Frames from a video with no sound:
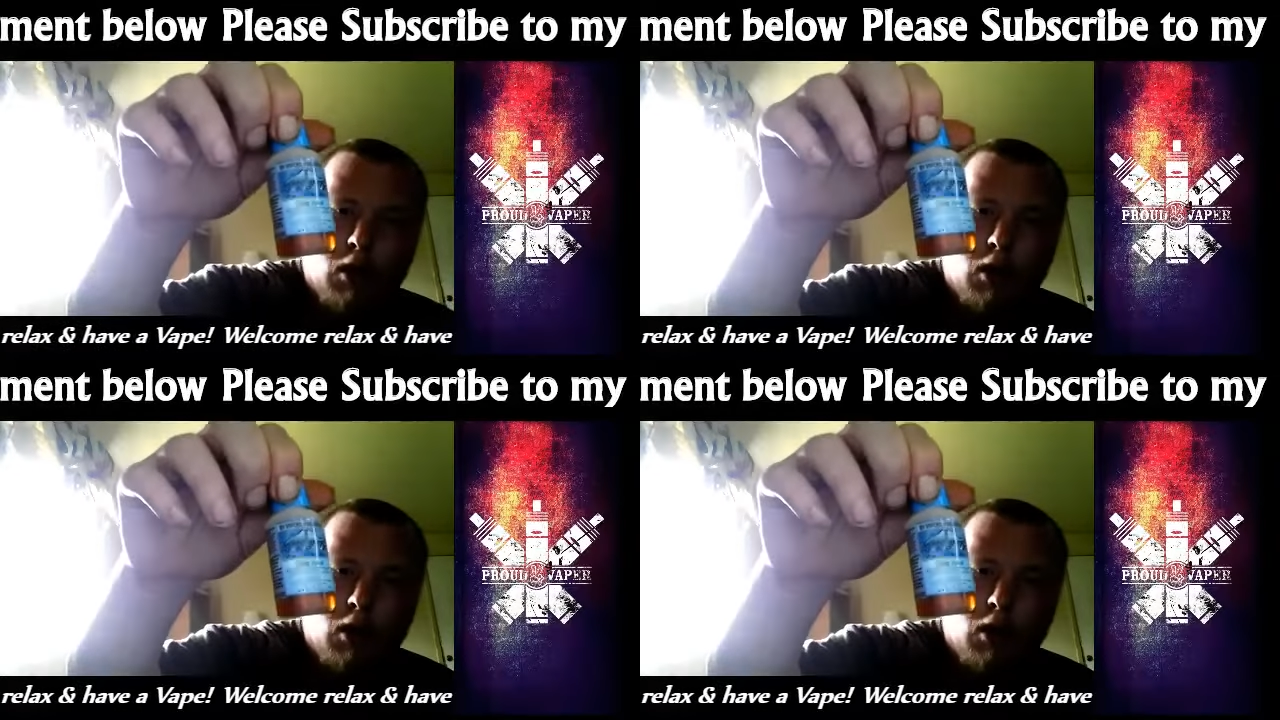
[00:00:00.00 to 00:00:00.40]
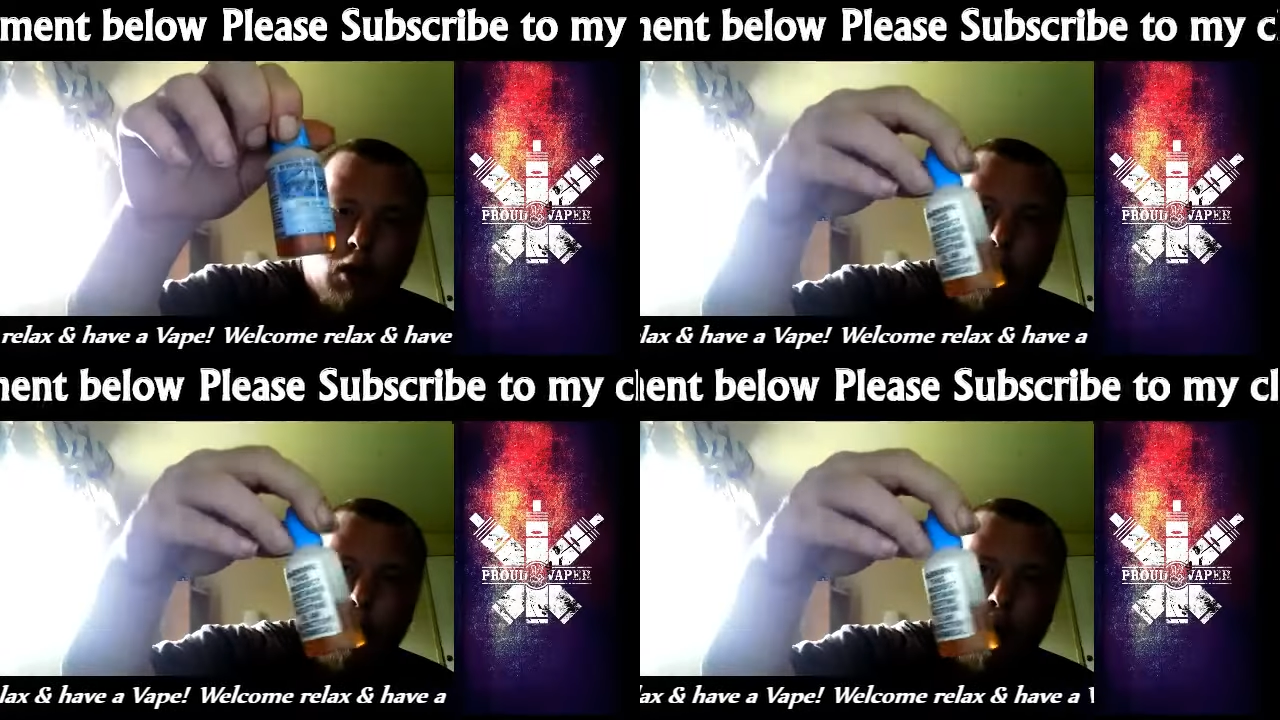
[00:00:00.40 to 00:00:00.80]
which I'm
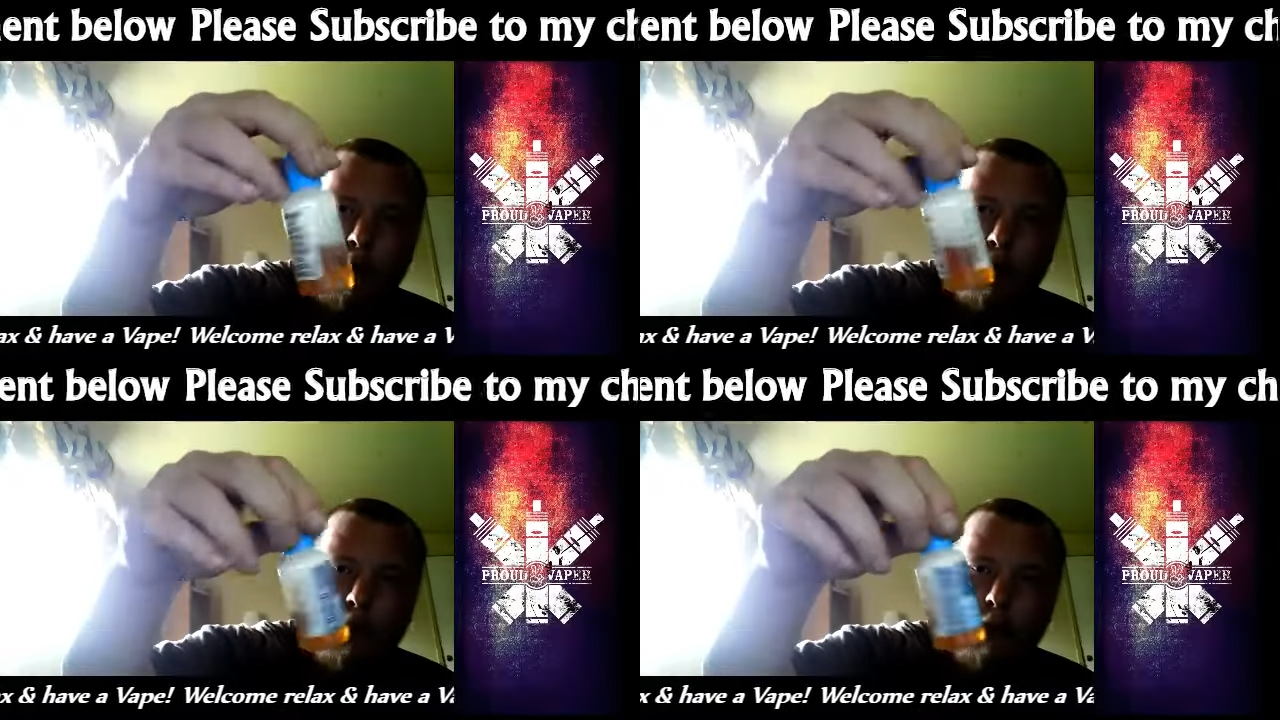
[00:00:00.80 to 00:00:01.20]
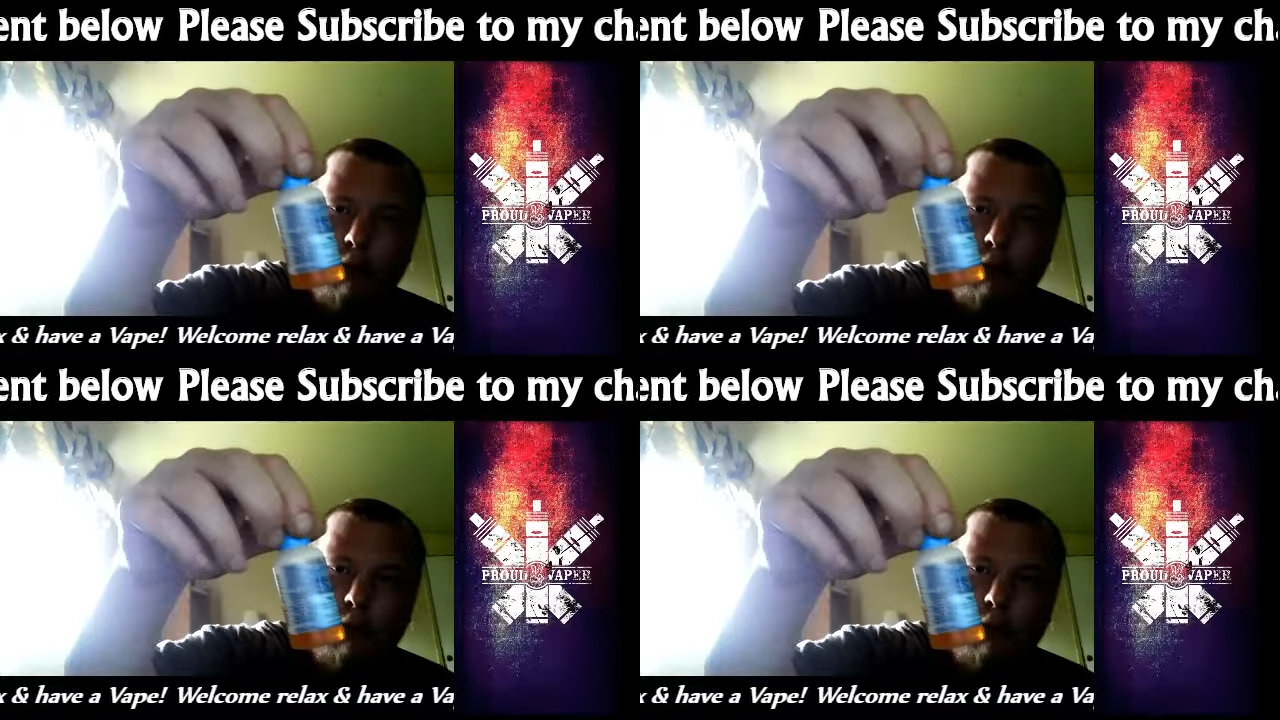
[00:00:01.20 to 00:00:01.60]
almost out of
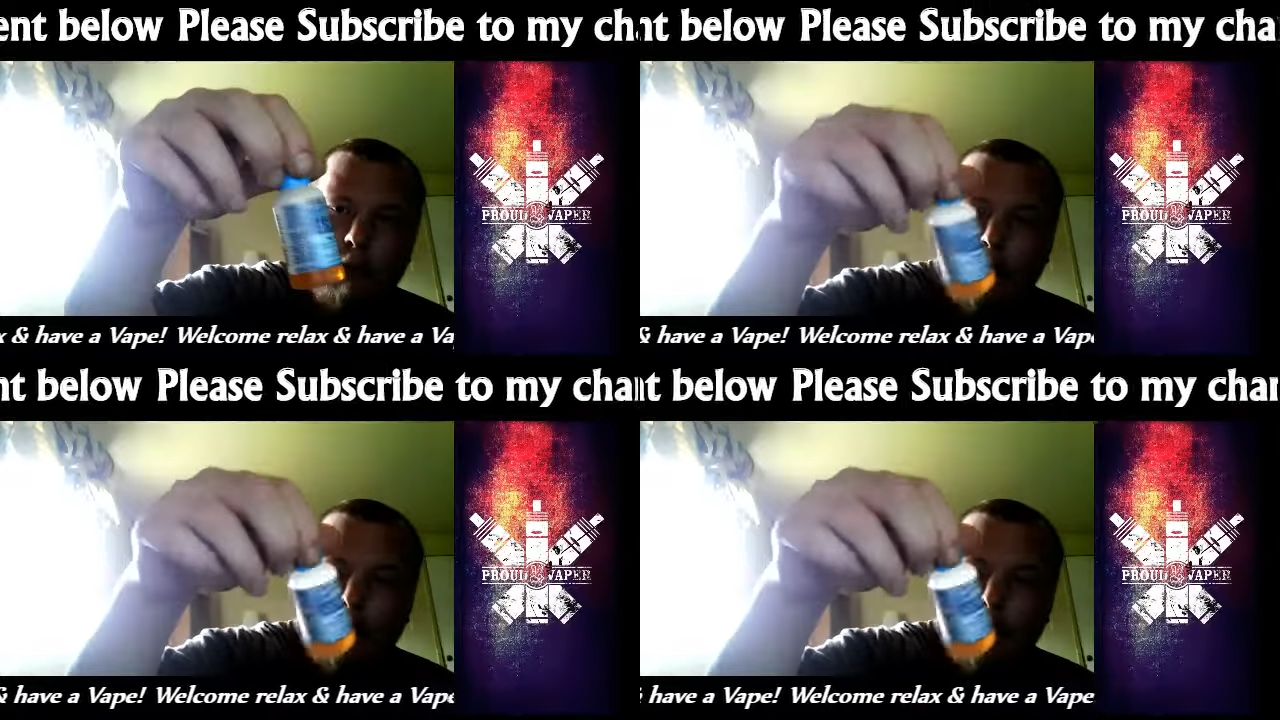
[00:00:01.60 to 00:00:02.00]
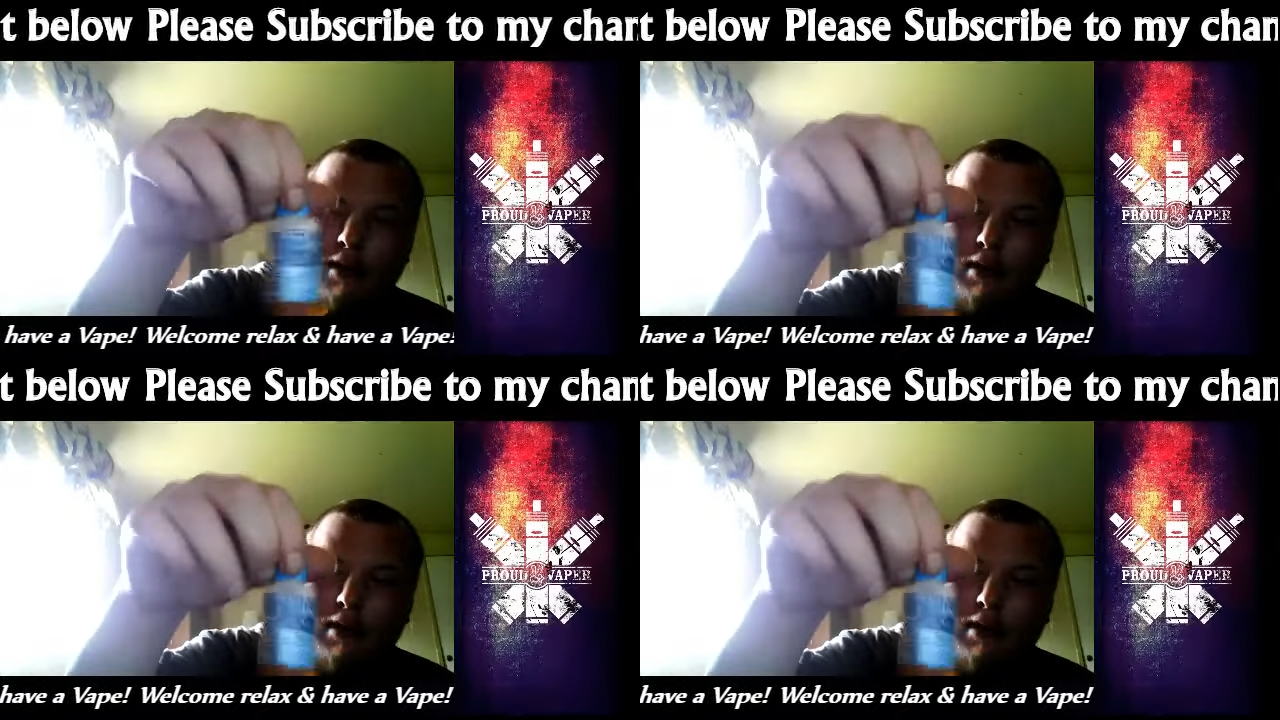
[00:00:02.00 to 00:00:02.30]
that stuff, which is too